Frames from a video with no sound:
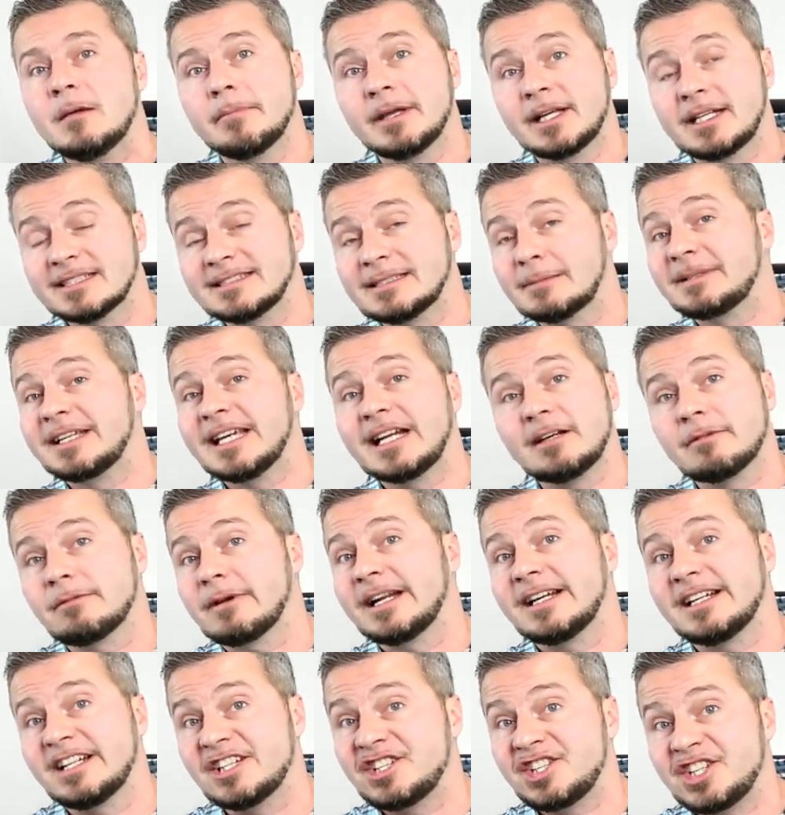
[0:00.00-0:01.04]
because I'm getting
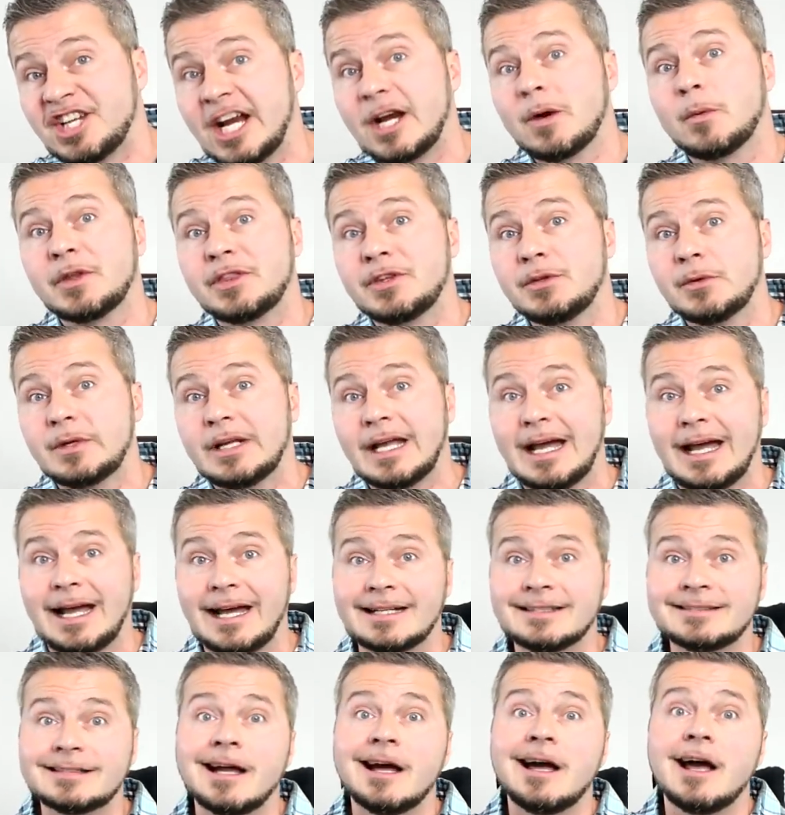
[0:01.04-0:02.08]
ready to share with you
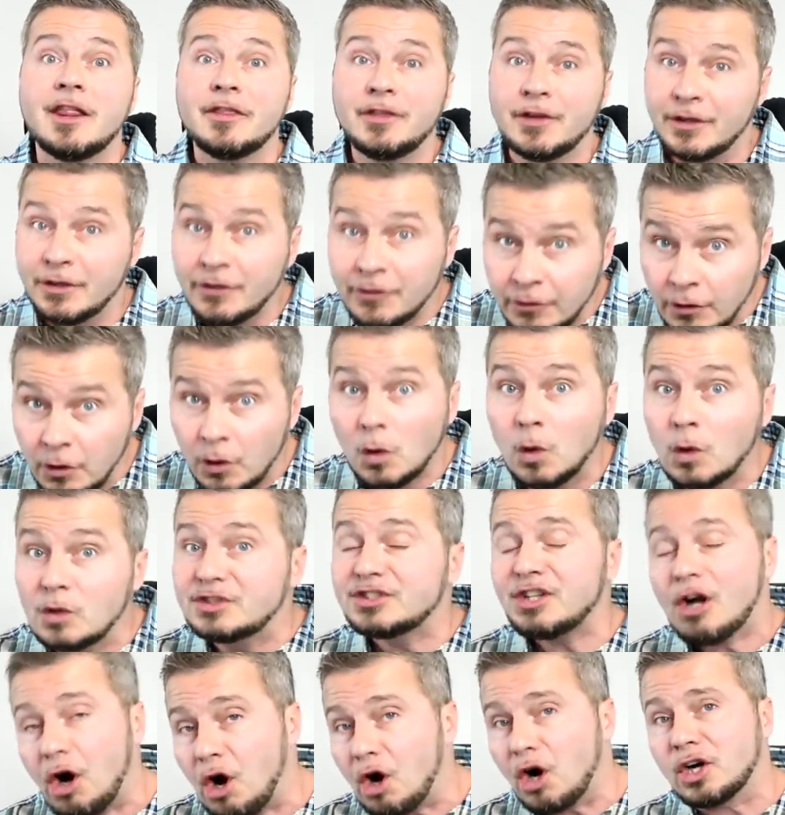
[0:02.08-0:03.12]
guys the
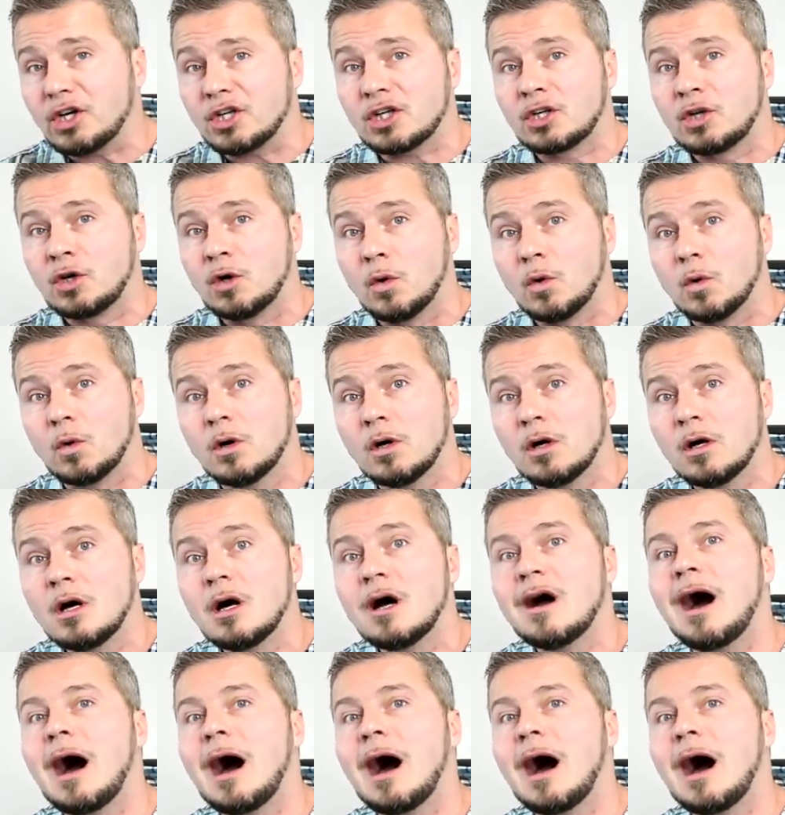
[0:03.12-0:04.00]
news article